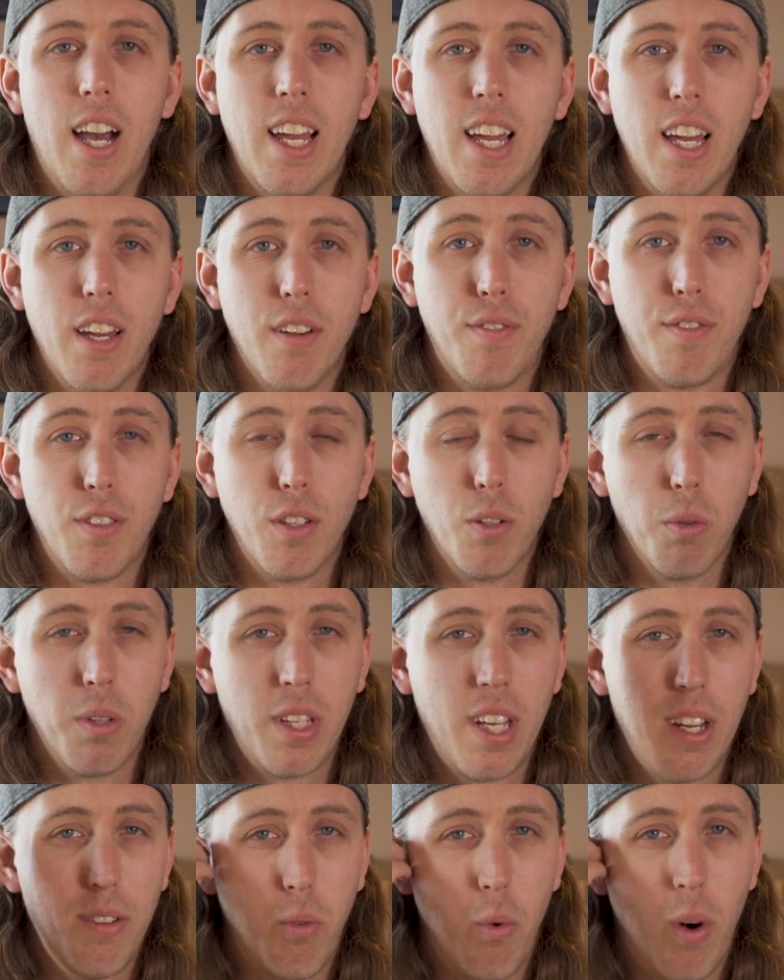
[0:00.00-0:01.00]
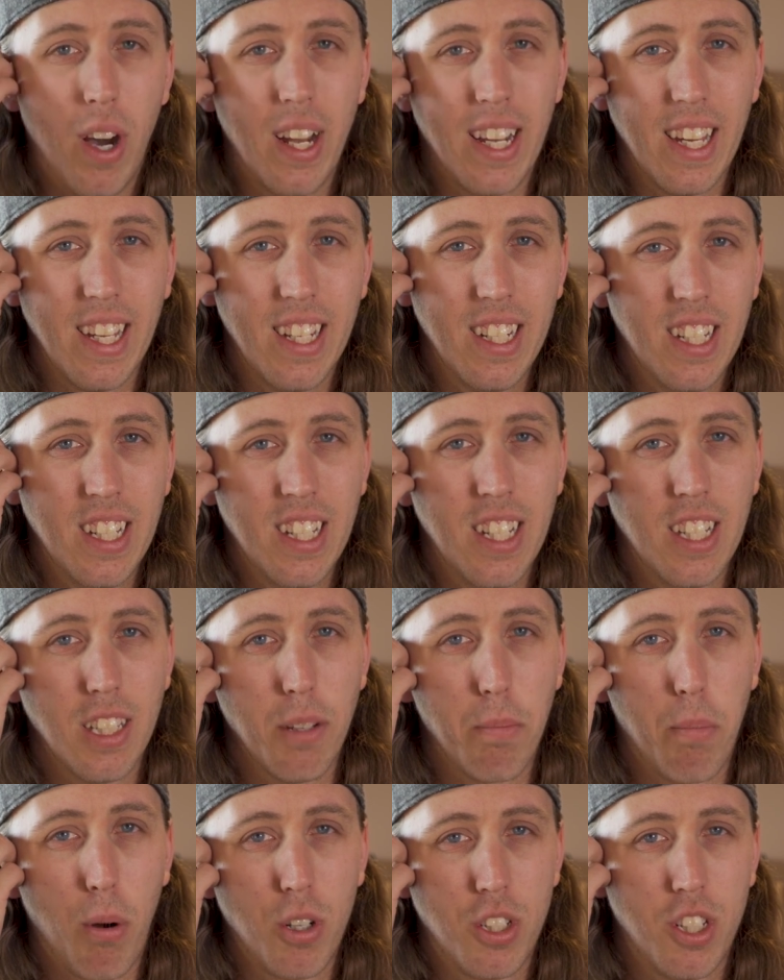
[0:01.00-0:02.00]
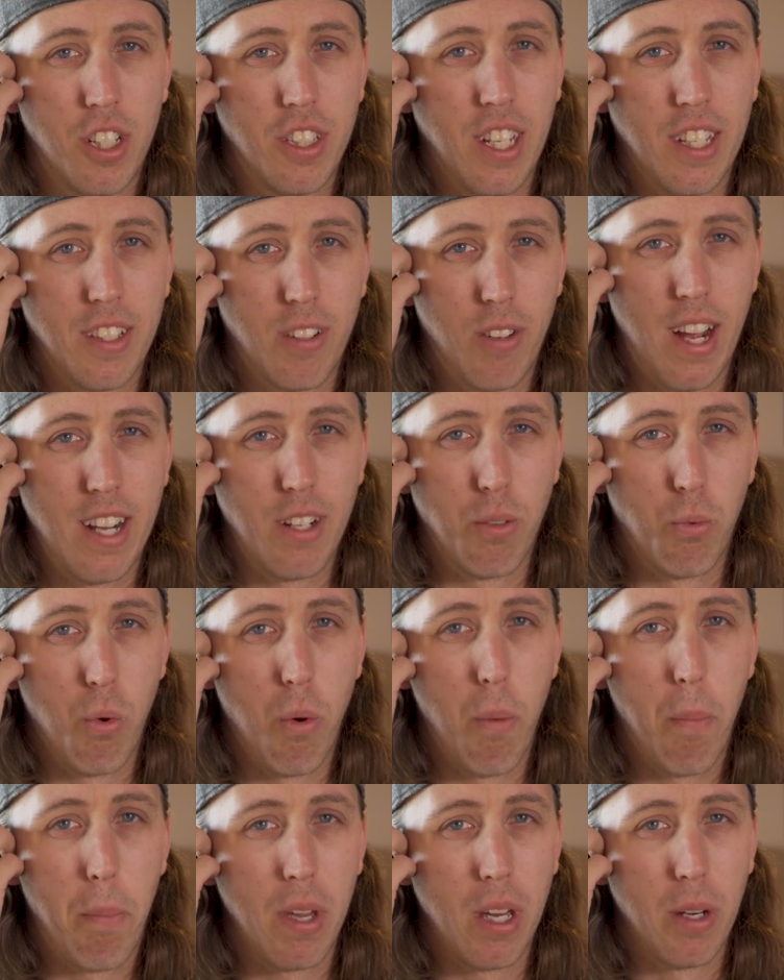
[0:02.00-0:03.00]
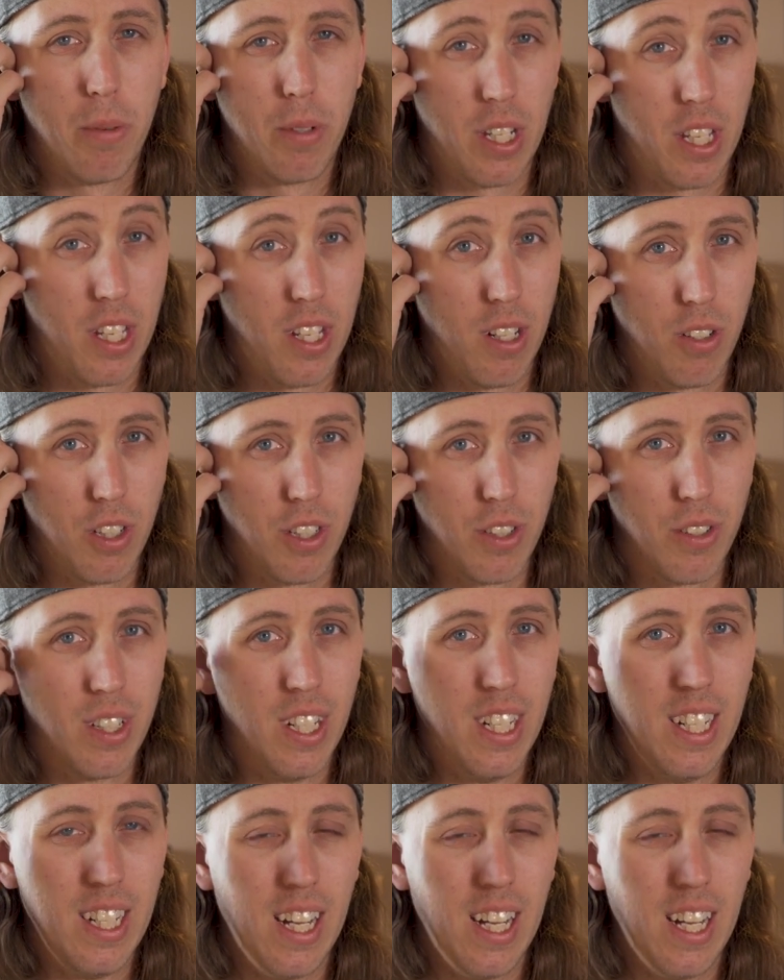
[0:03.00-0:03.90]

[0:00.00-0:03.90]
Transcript: If you only have one in, the person on the other end won't be able to hear you.